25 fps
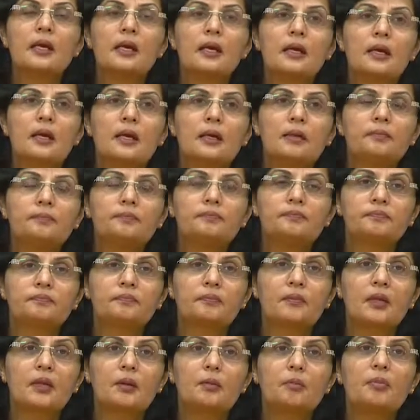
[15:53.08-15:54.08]
um,
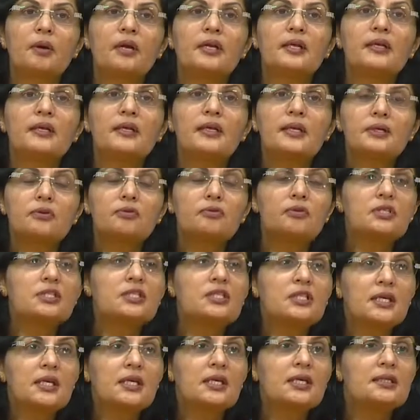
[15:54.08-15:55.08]
but
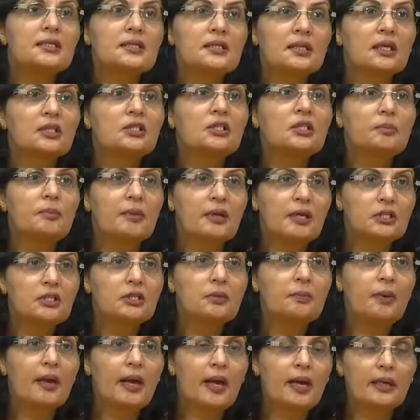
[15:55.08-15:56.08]
literacy is such a
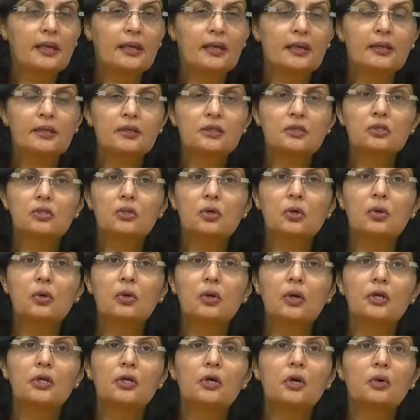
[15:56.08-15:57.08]
major barrier.
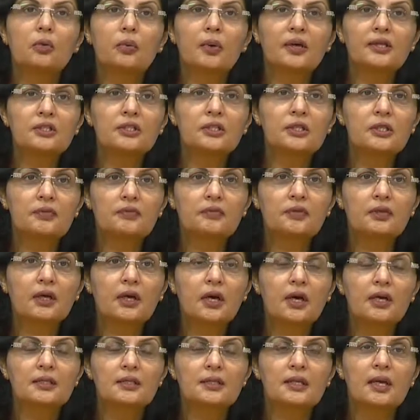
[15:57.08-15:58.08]
So, your question,
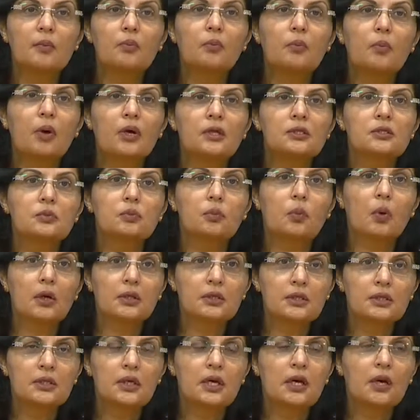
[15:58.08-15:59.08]
Iftikhar Sab, was
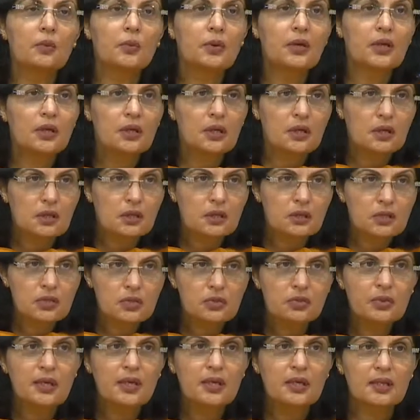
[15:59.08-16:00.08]
what are we
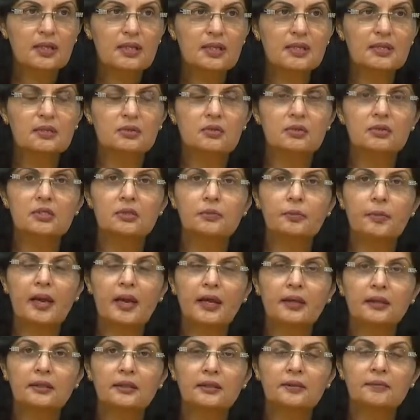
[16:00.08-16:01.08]
doing in this
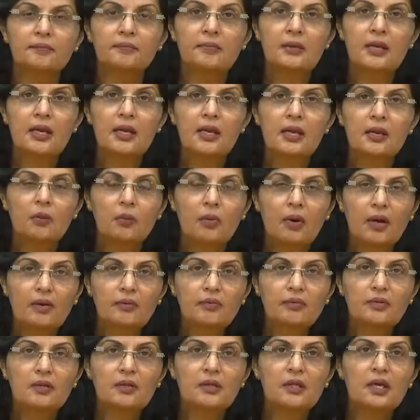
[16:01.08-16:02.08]
respect? One of the